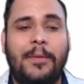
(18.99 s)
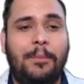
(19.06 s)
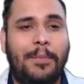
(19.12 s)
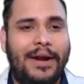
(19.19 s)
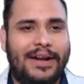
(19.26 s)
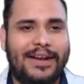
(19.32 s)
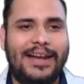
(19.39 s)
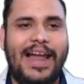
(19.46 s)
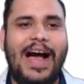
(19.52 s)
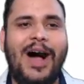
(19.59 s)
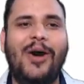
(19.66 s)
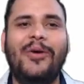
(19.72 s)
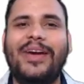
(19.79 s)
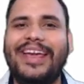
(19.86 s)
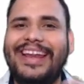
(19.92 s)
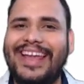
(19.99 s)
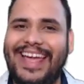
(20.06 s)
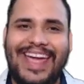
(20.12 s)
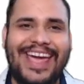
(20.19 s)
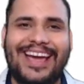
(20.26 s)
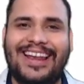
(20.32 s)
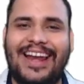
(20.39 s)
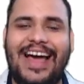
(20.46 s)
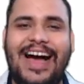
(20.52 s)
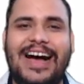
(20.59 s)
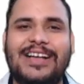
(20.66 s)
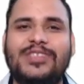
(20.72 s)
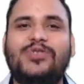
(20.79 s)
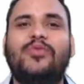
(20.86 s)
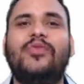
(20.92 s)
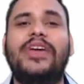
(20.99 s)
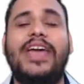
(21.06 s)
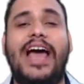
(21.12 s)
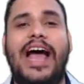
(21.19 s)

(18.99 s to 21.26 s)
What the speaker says: But now in A class we